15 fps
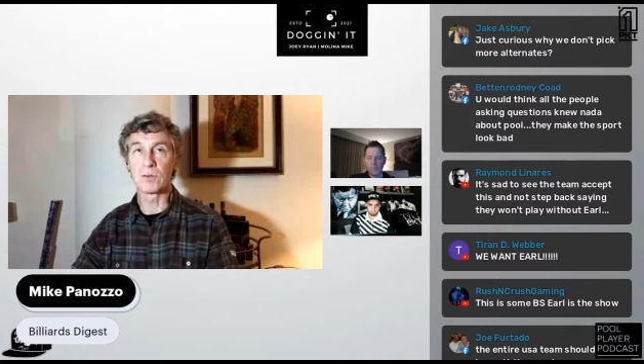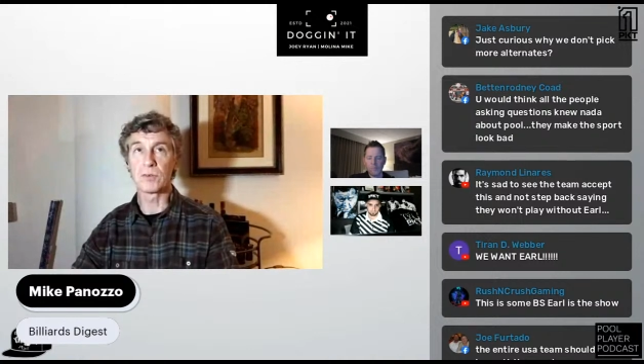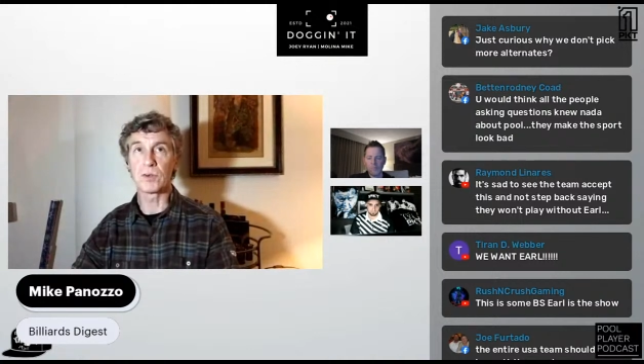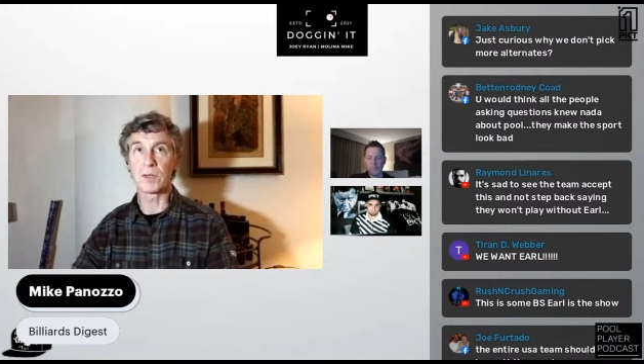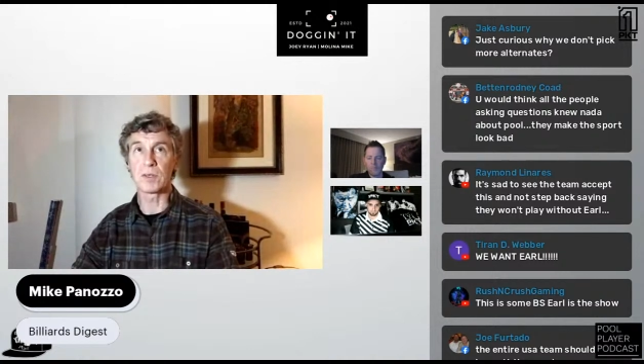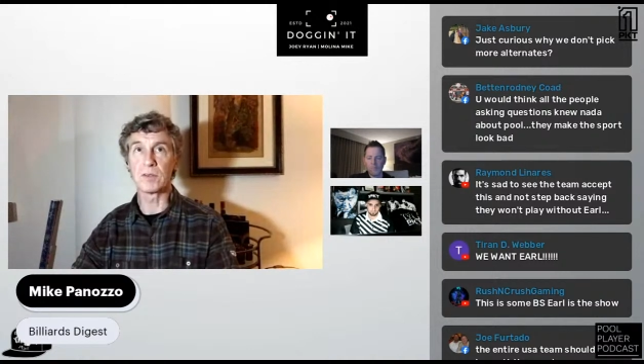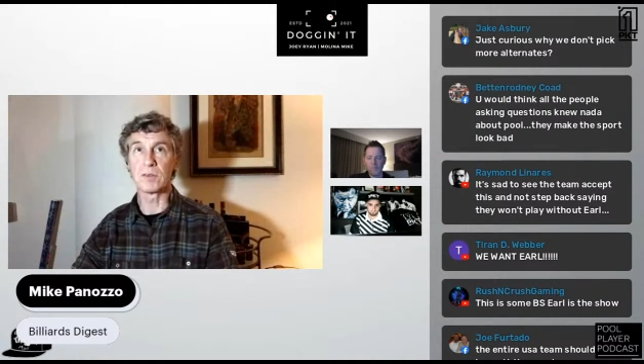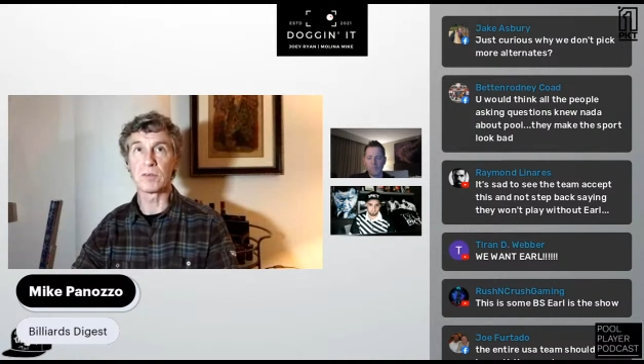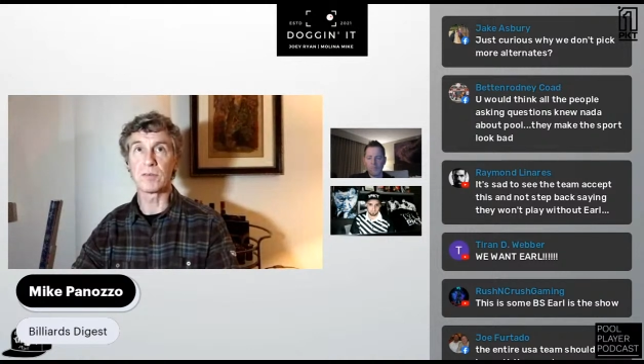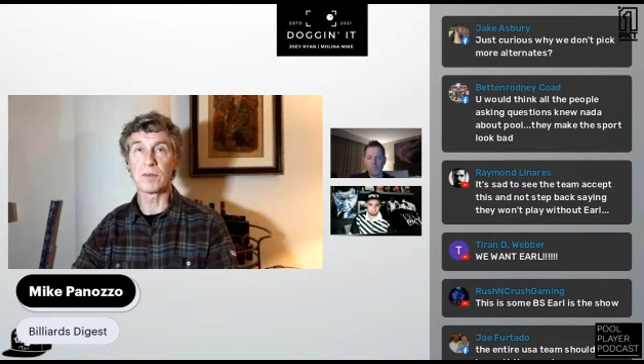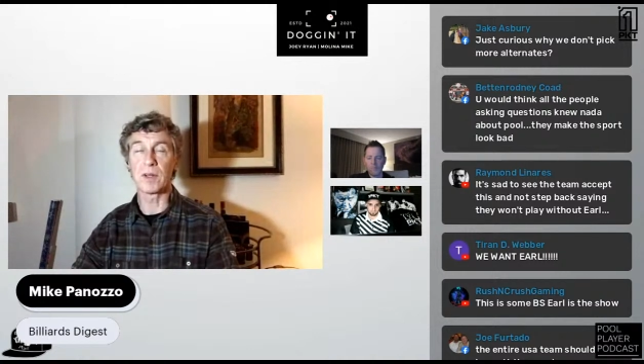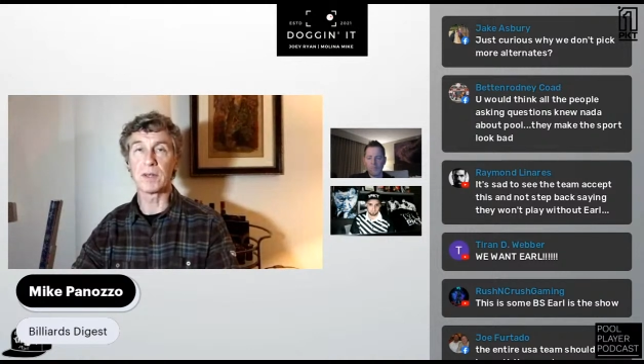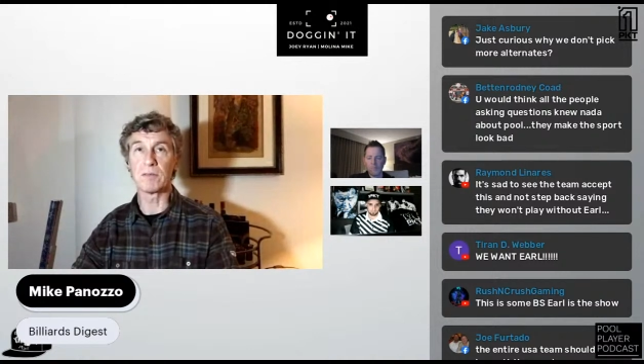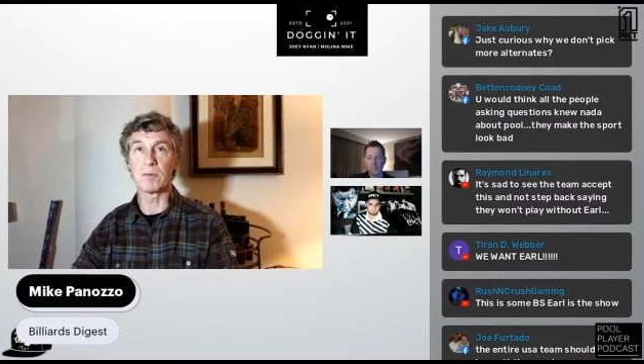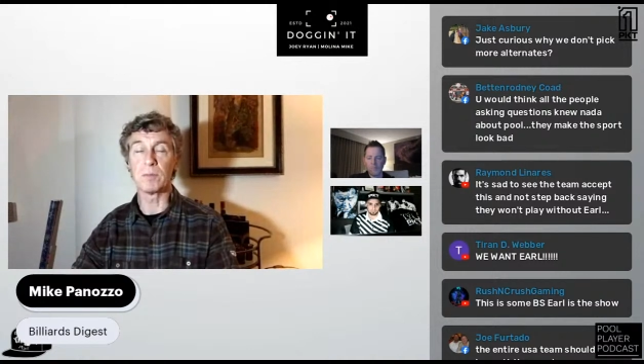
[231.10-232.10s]
Strickland's
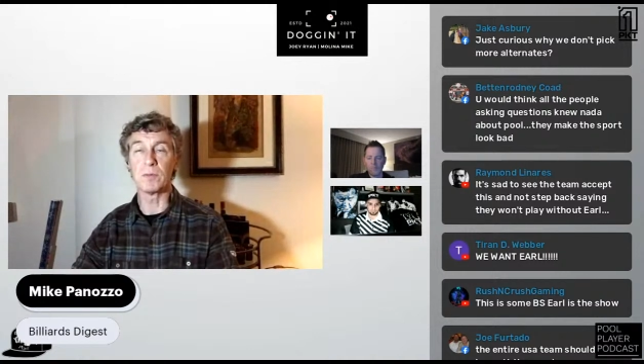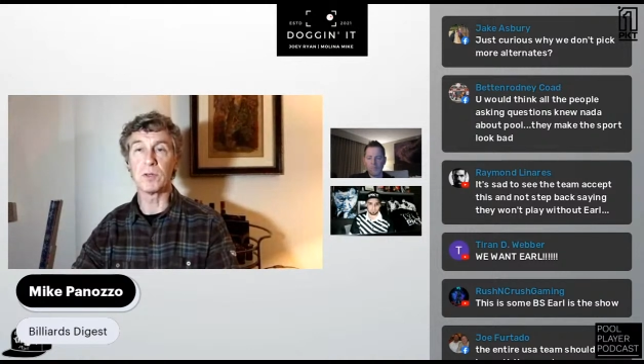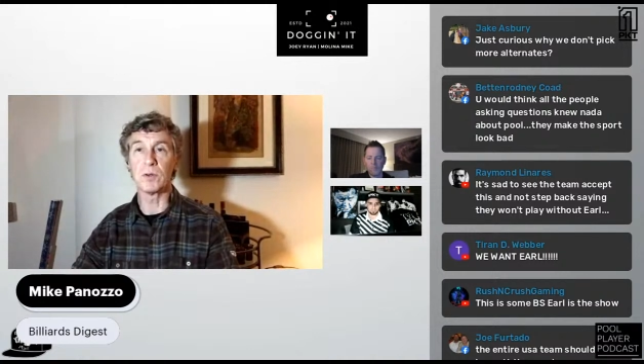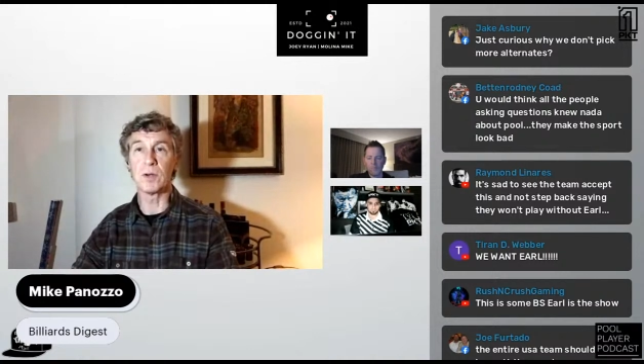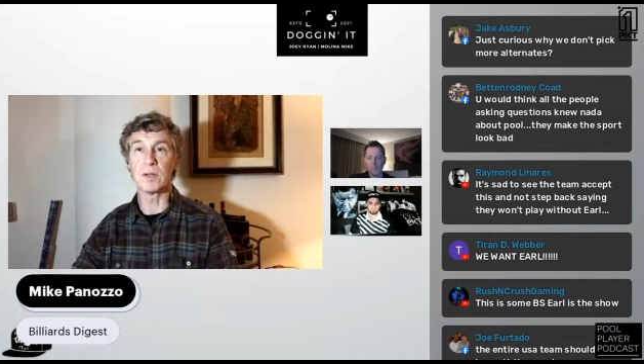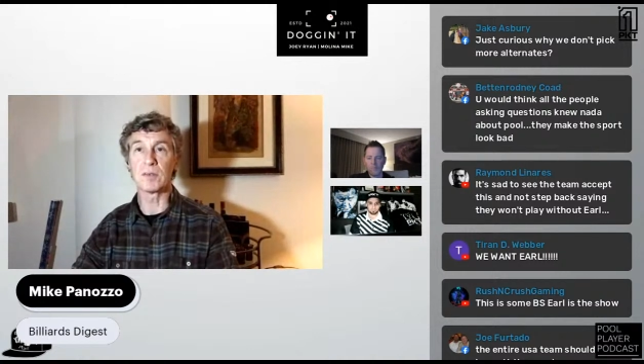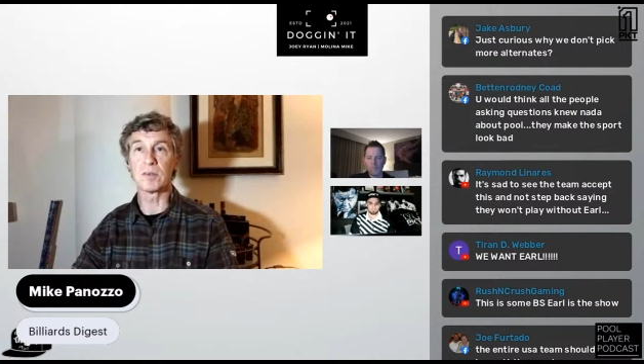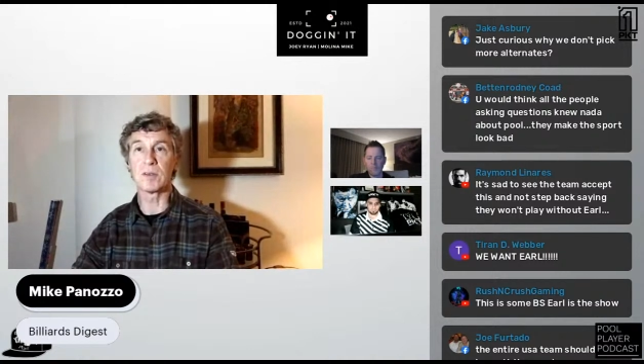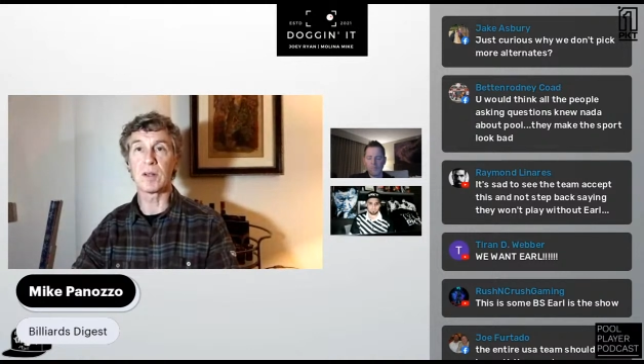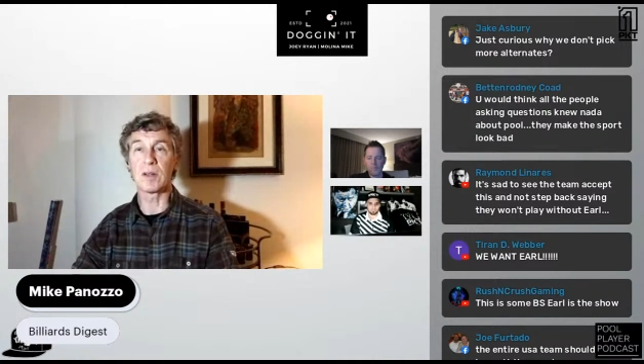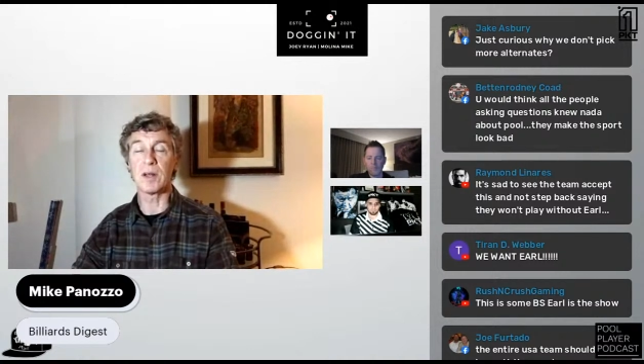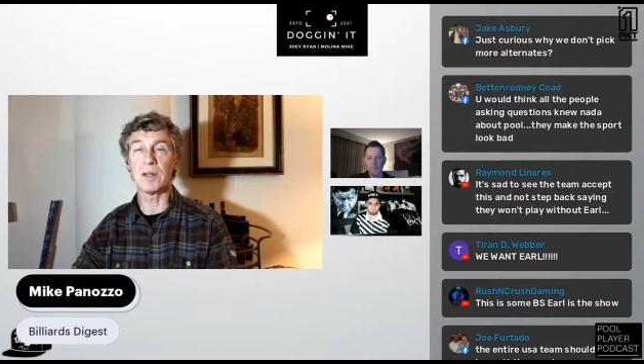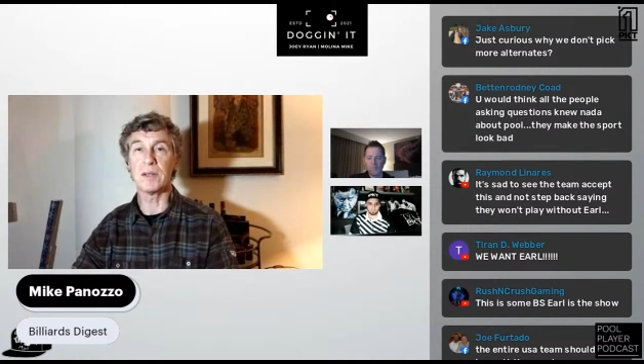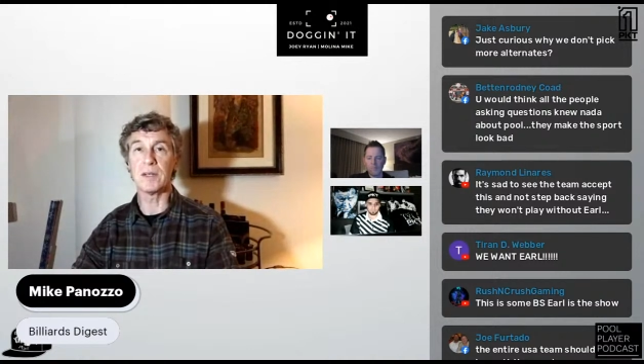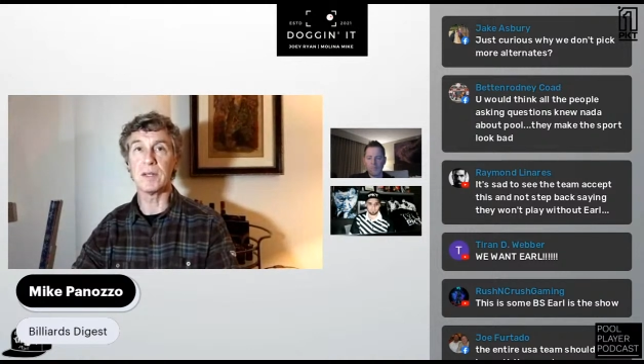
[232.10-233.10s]
flight from the US to
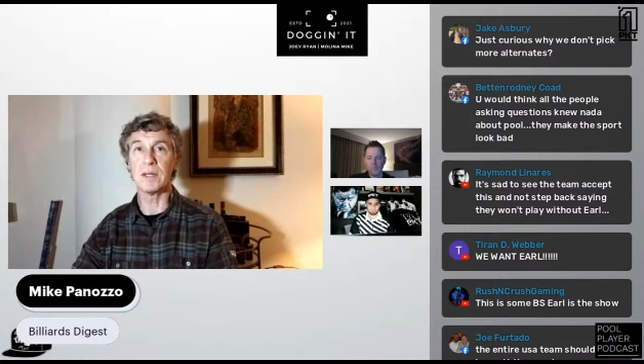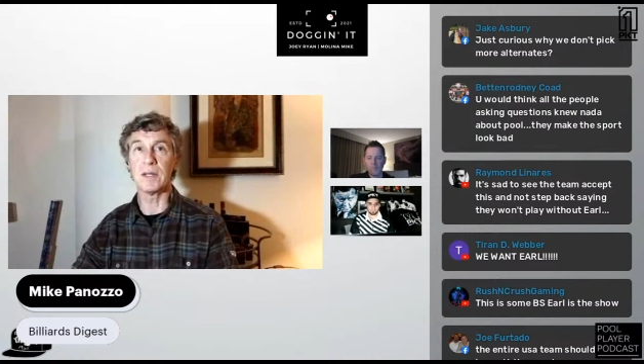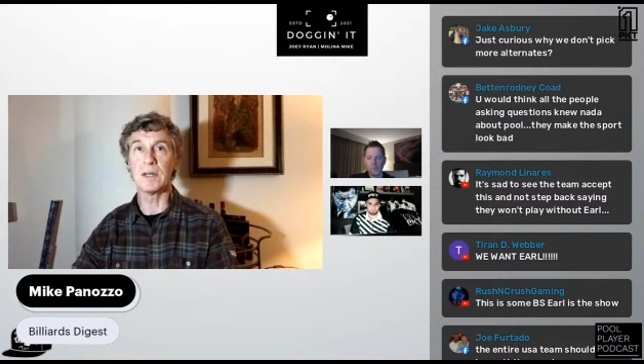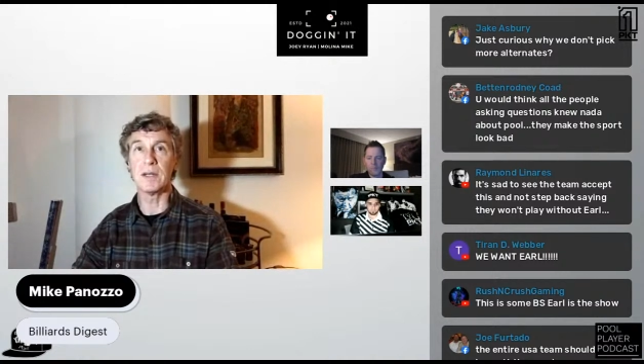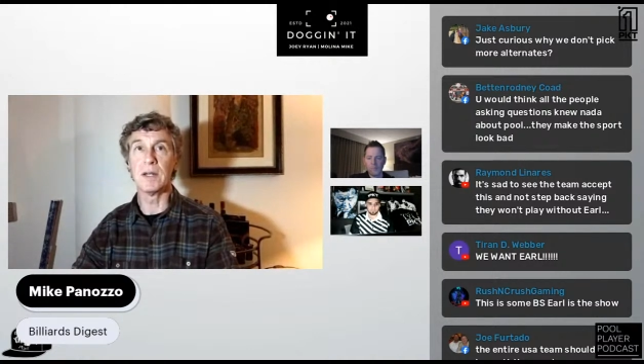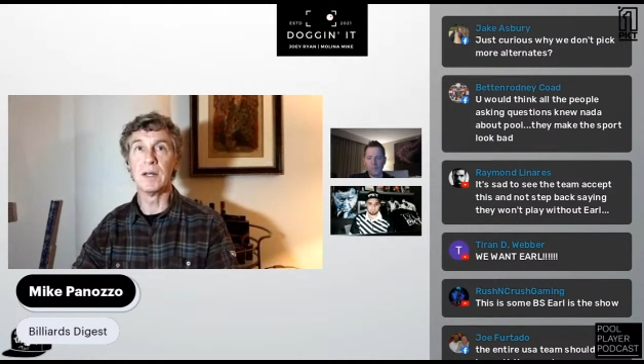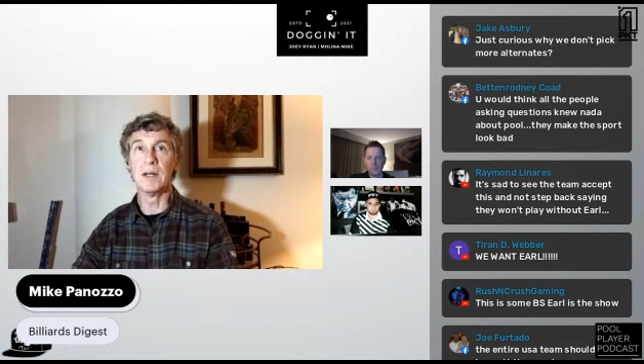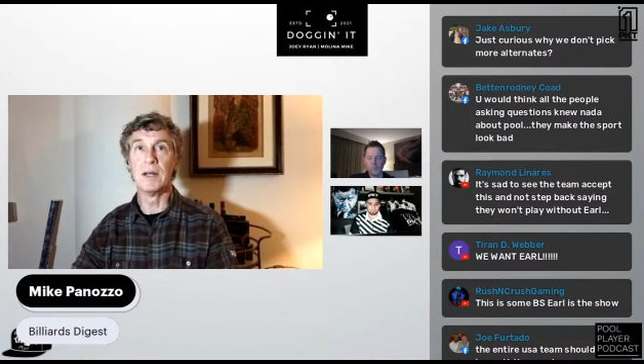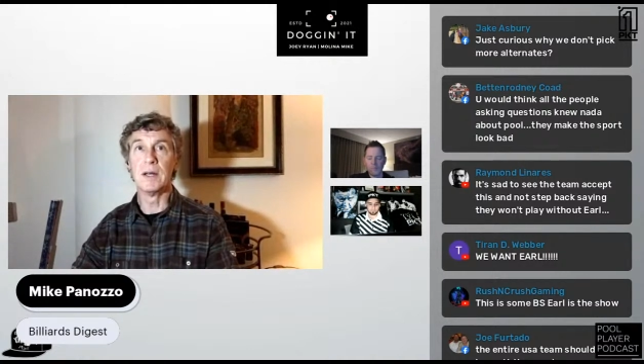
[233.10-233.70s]
London,